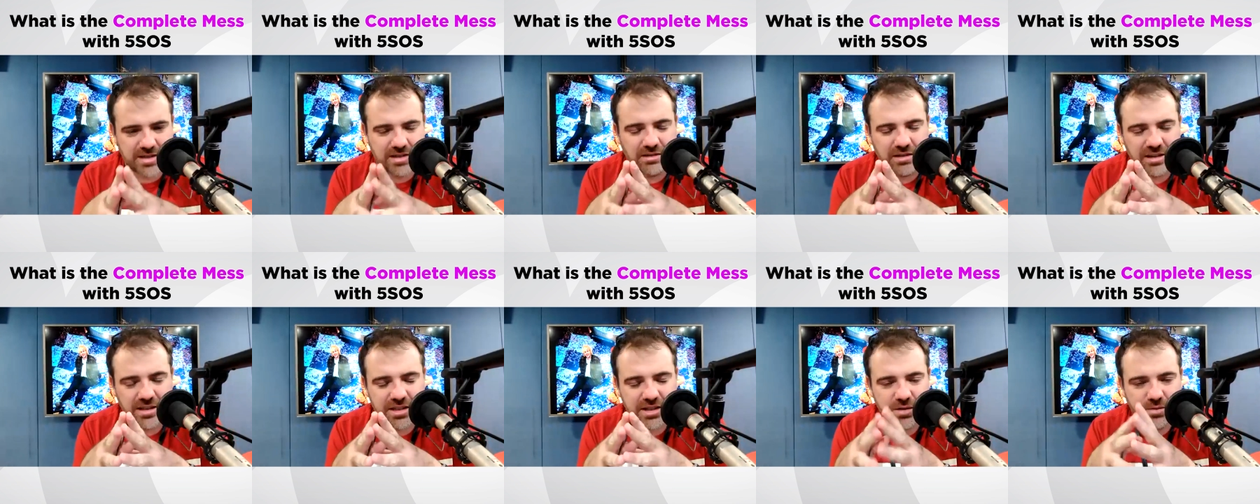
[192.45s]

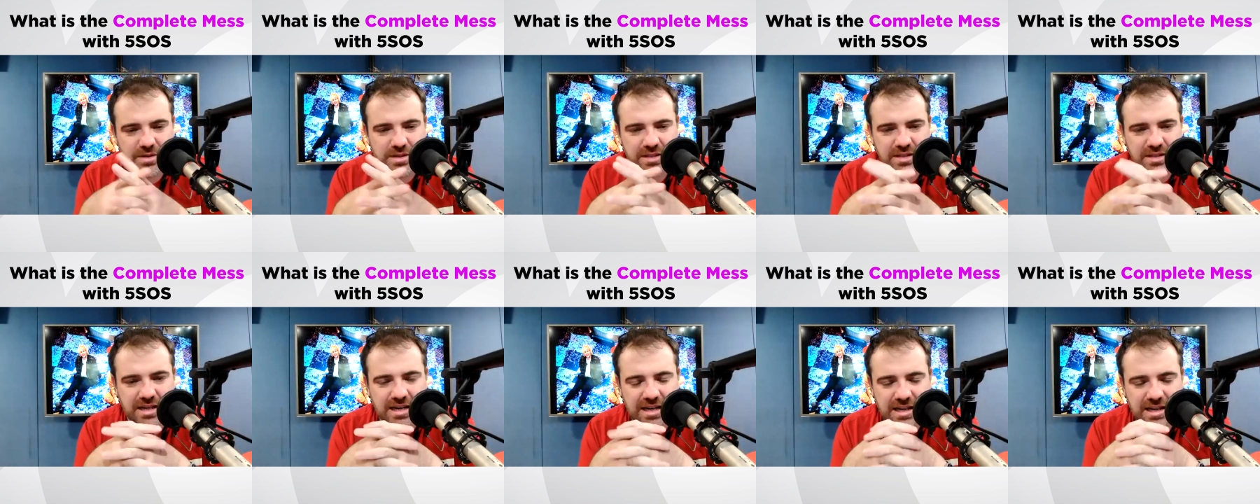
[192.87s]
Like you were
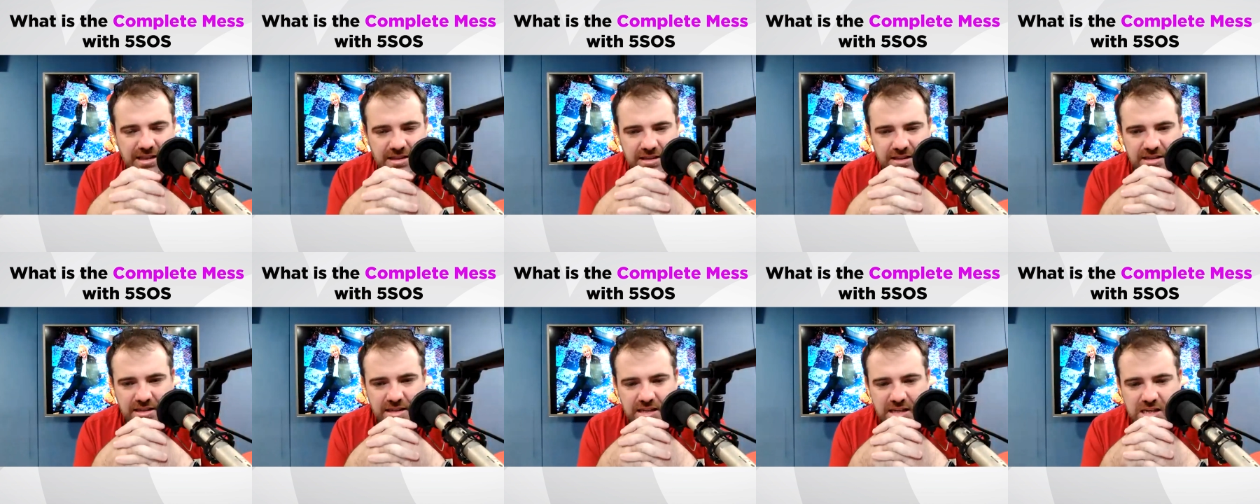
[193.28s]
saying,
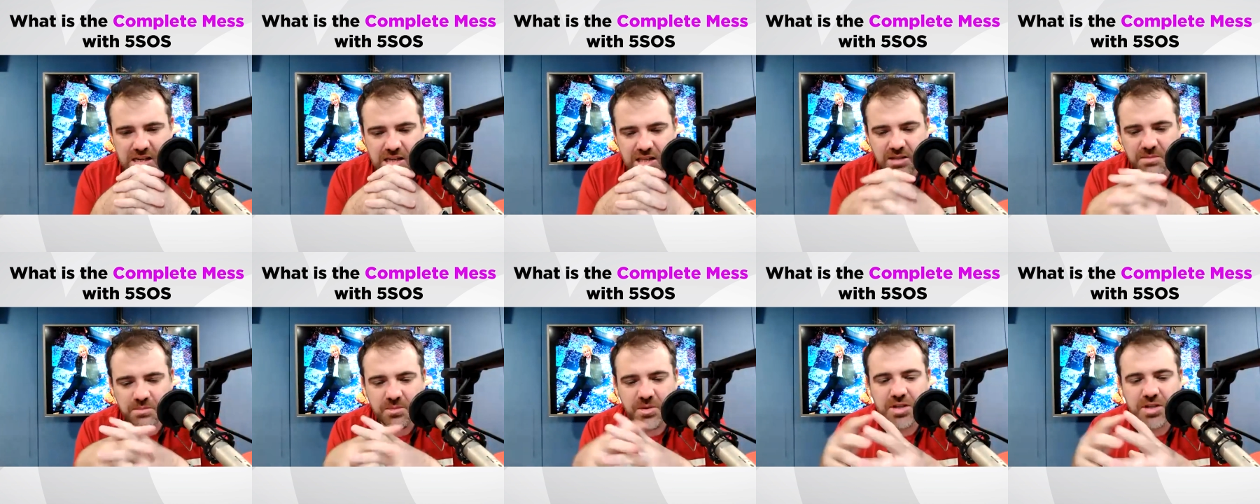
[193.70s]
that
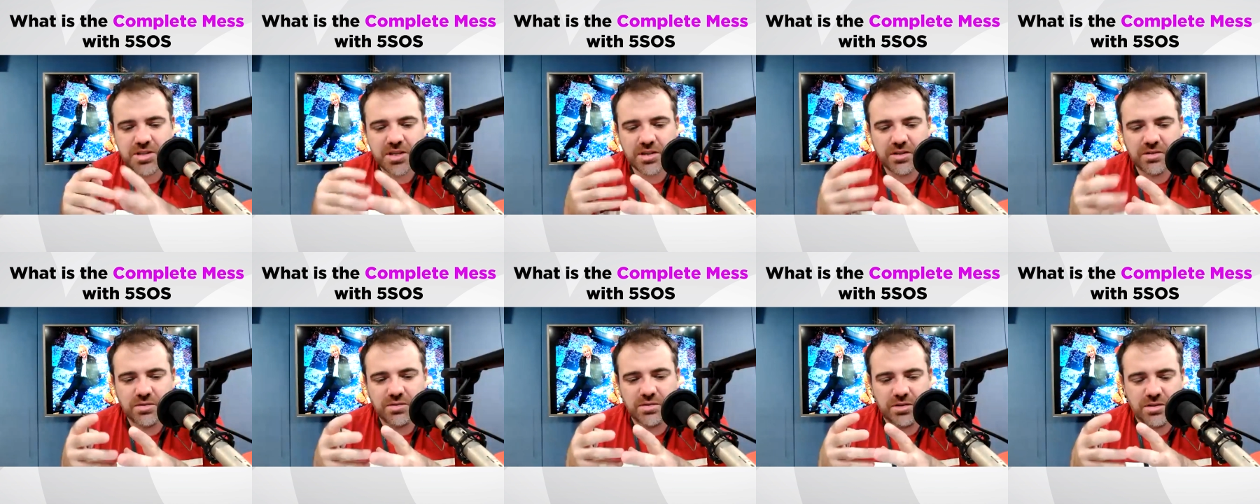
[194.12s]
the music
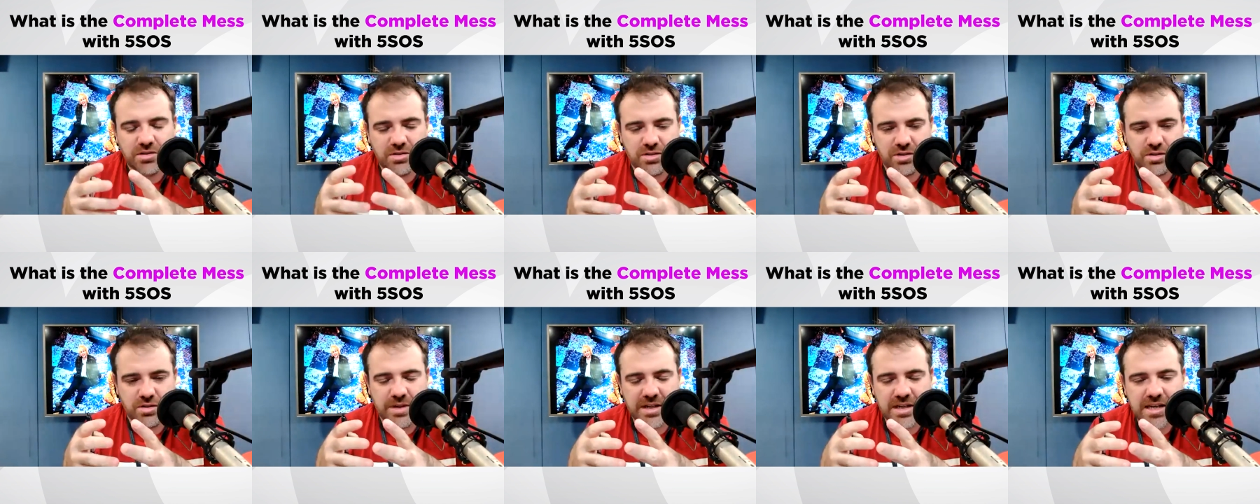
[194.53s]
you're
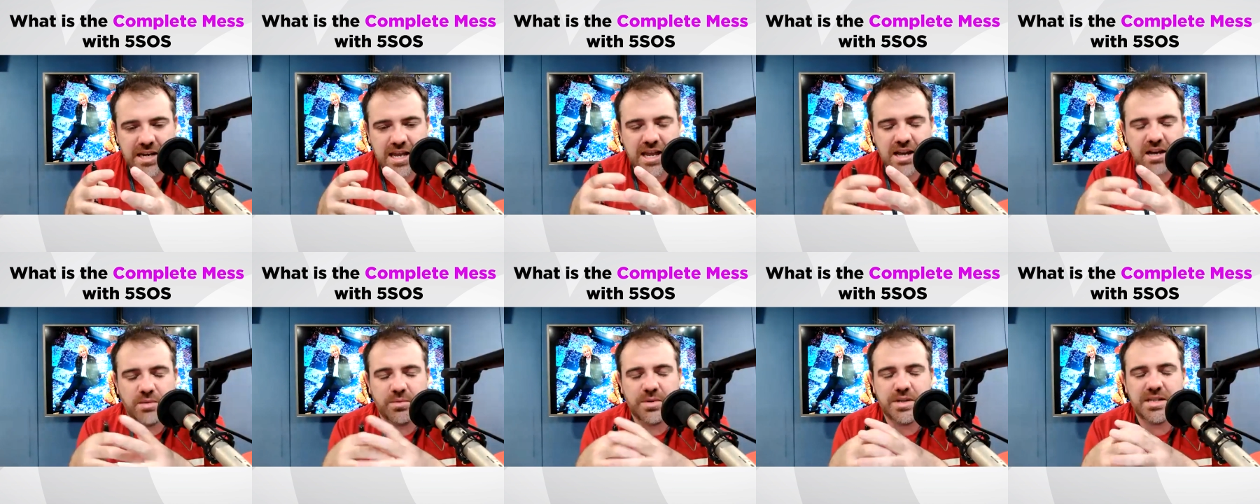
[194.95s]
doing
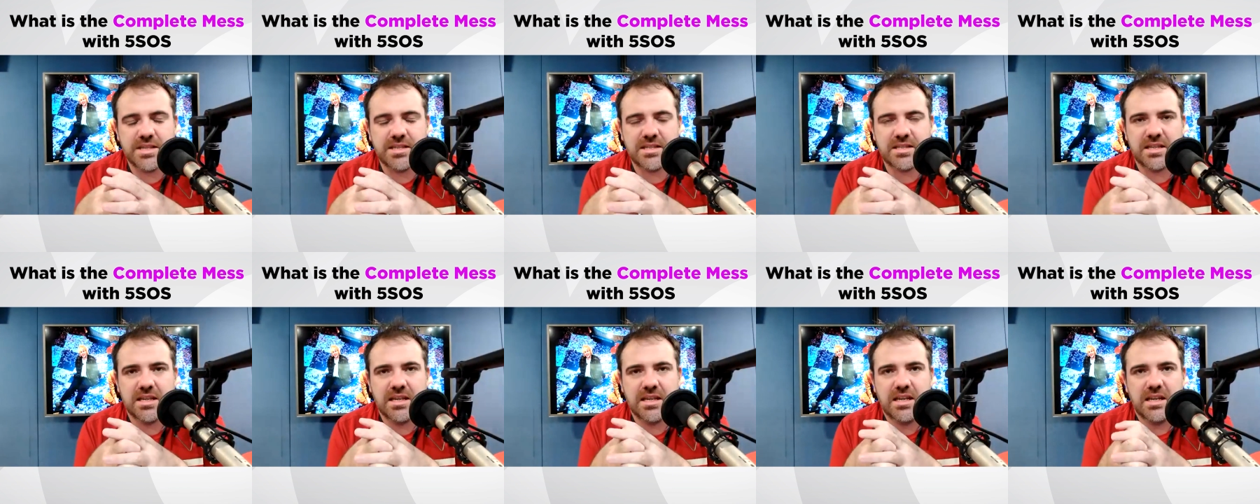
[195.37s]
now
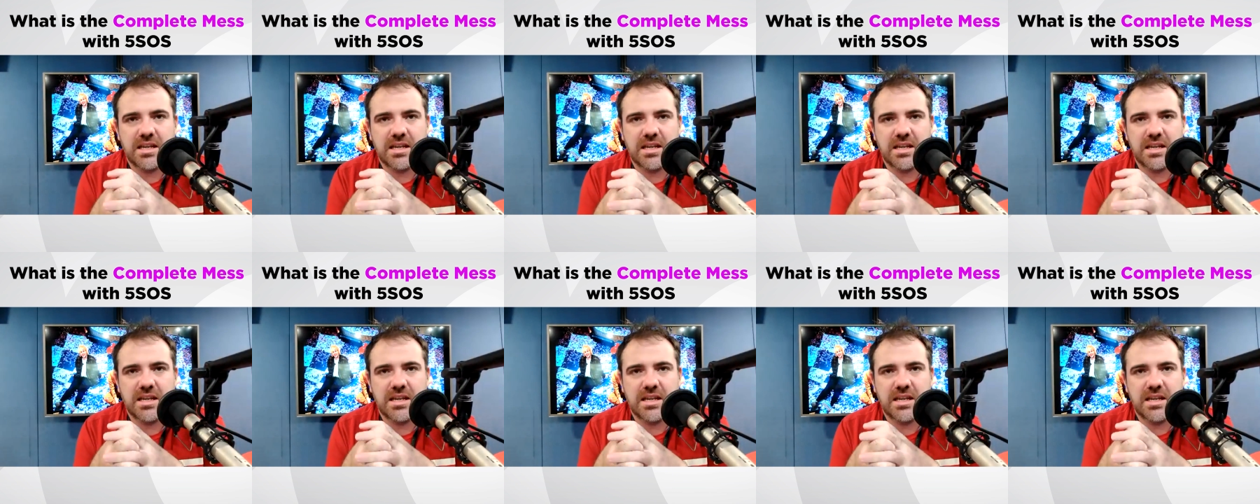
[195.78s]
is,